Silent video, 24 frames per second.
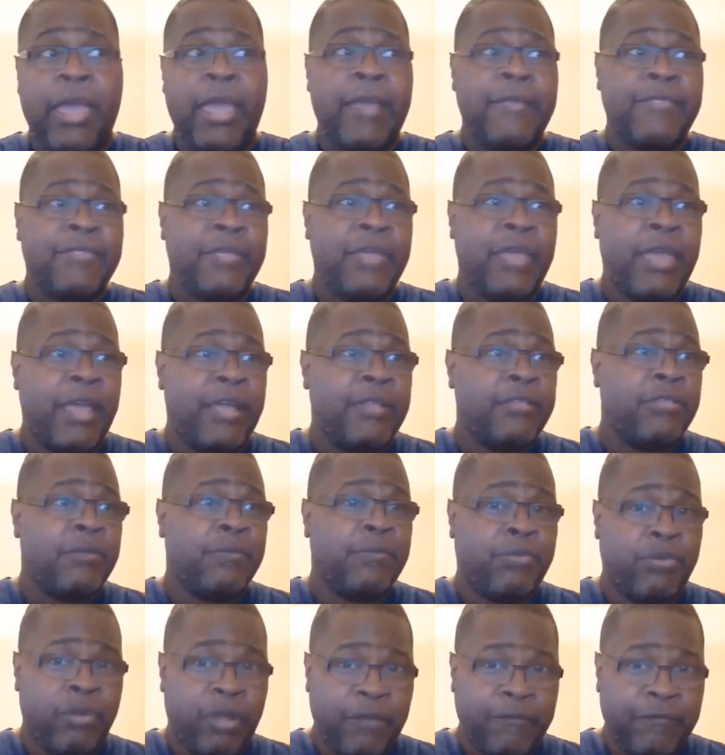and they had the
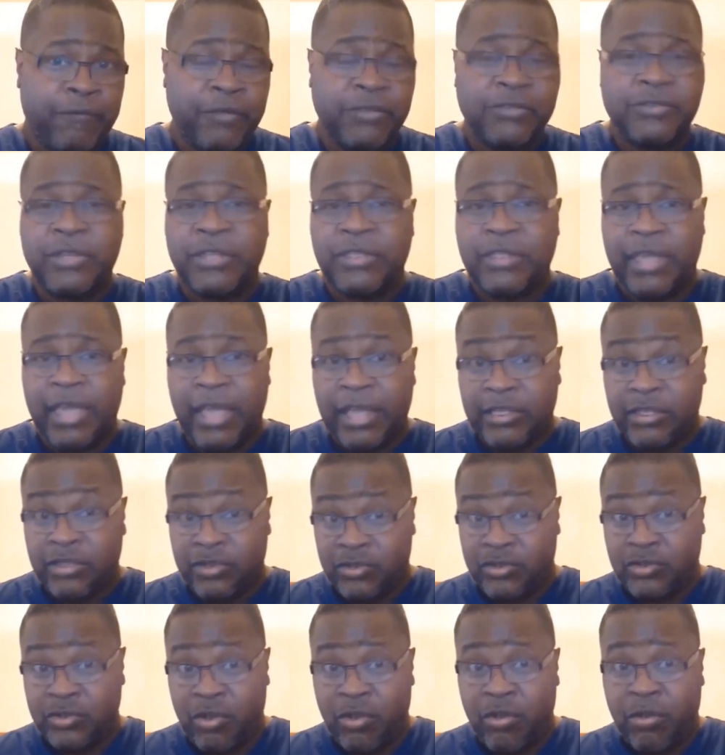prophets, and they had the
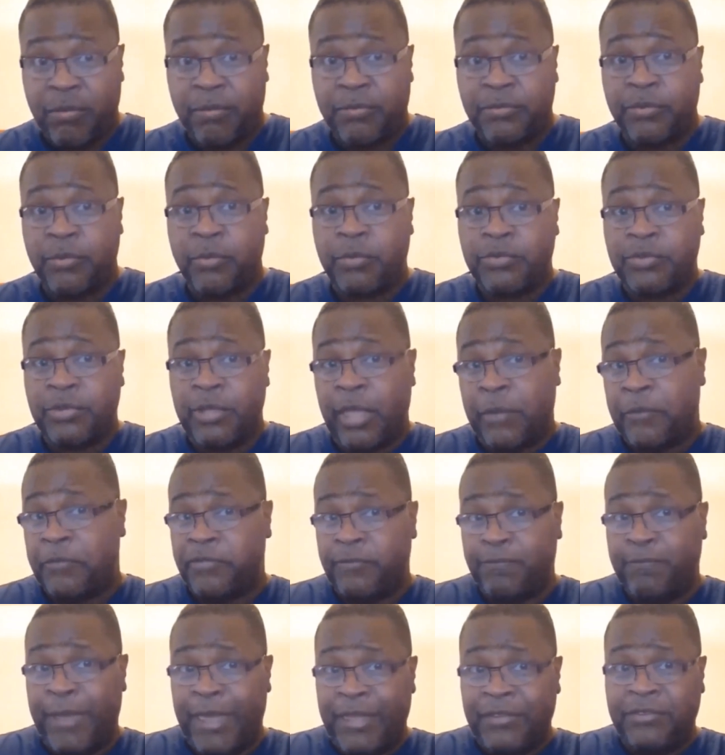Psalms. It was that
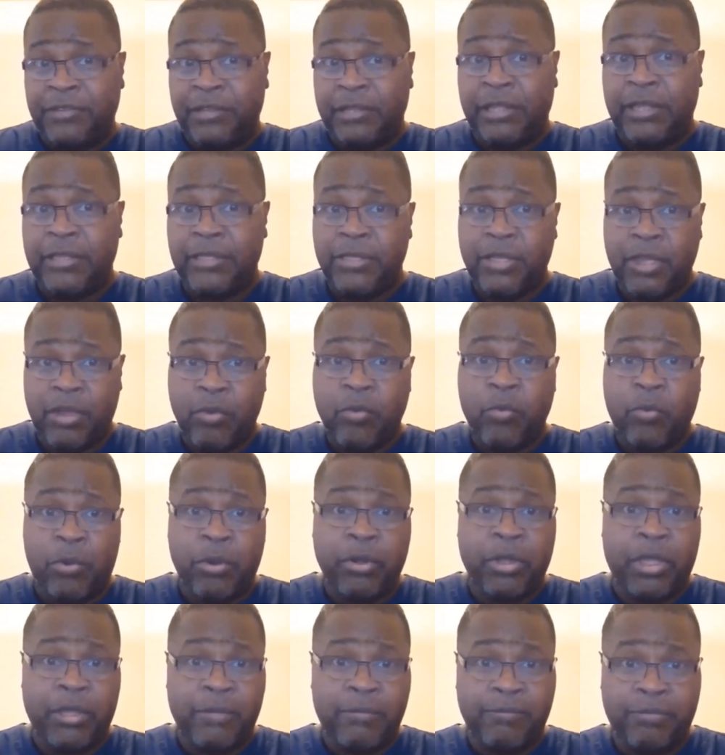was basically their
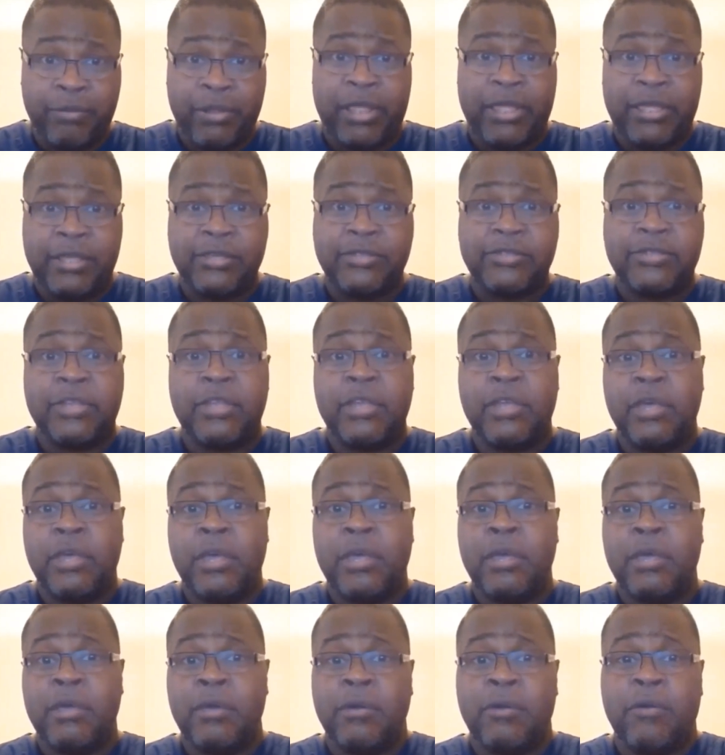work in place,
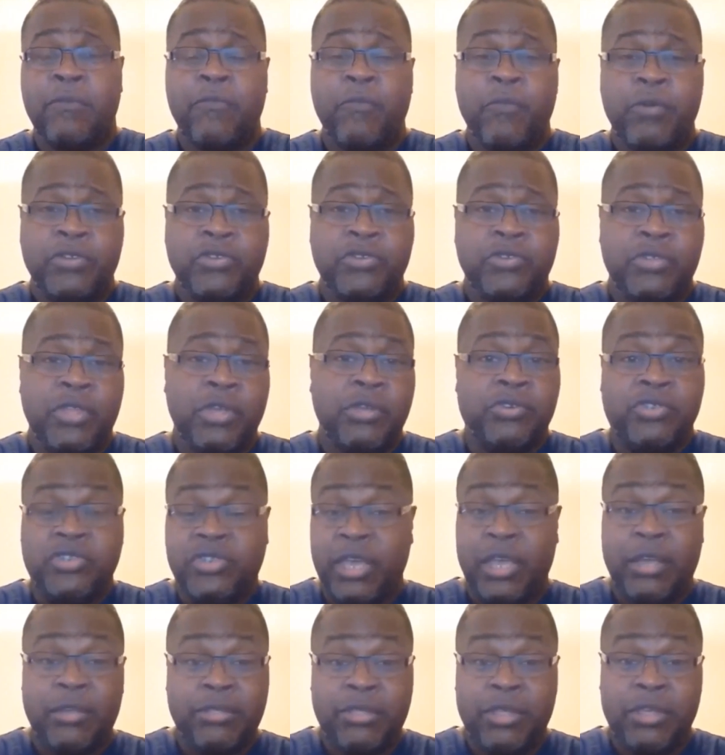of which they
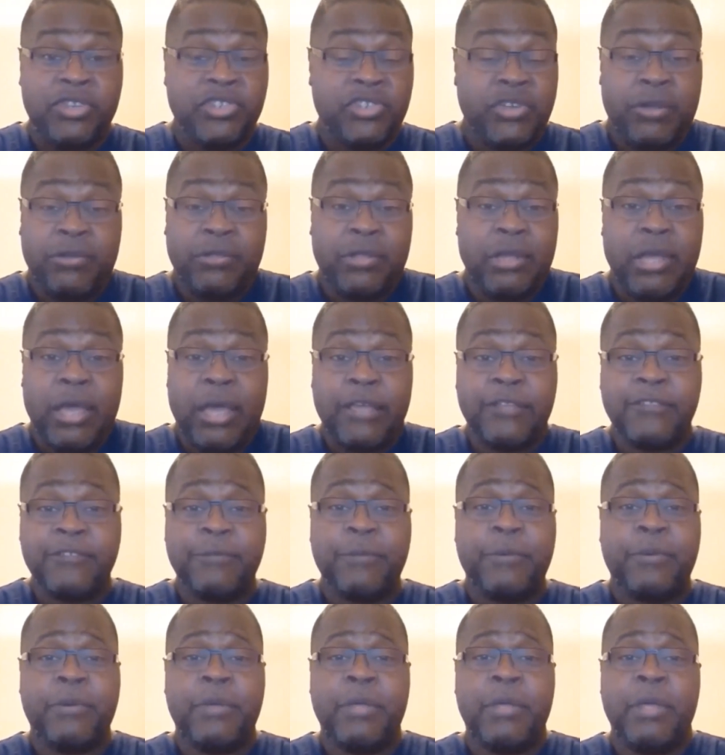shared they shared the
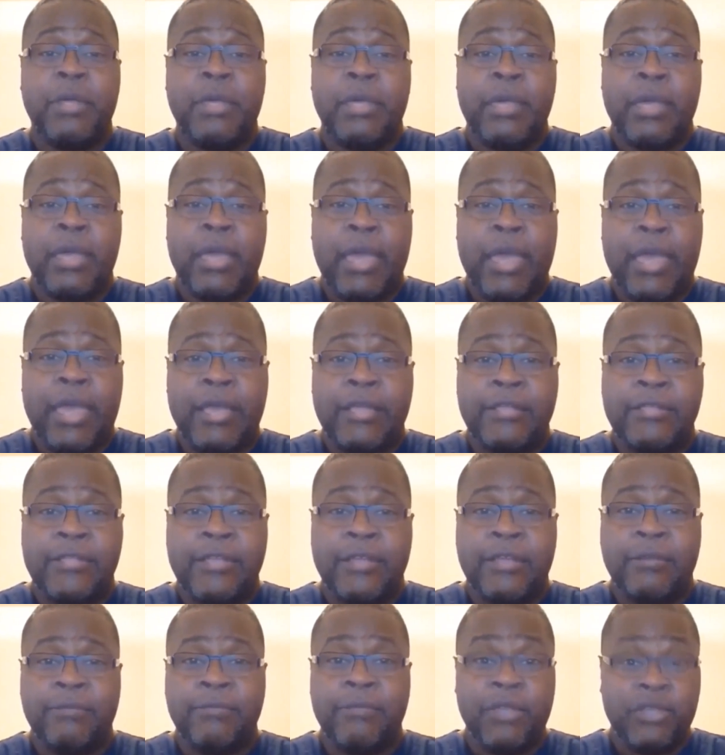gospel, and
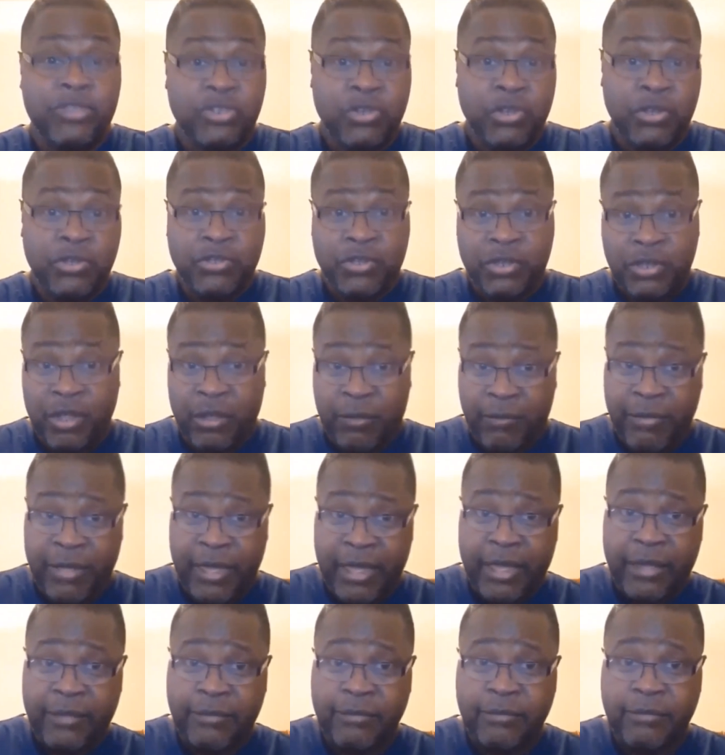uh, it's good to know
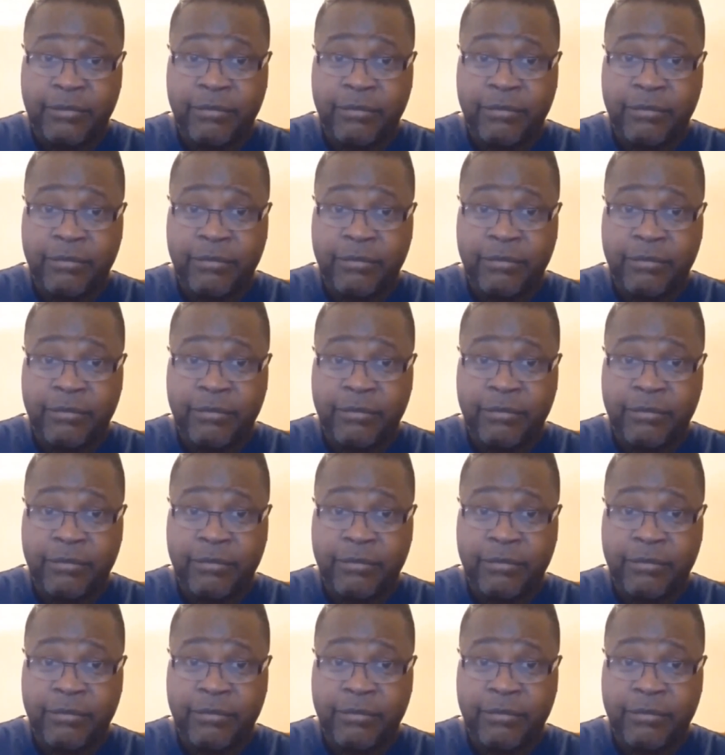that.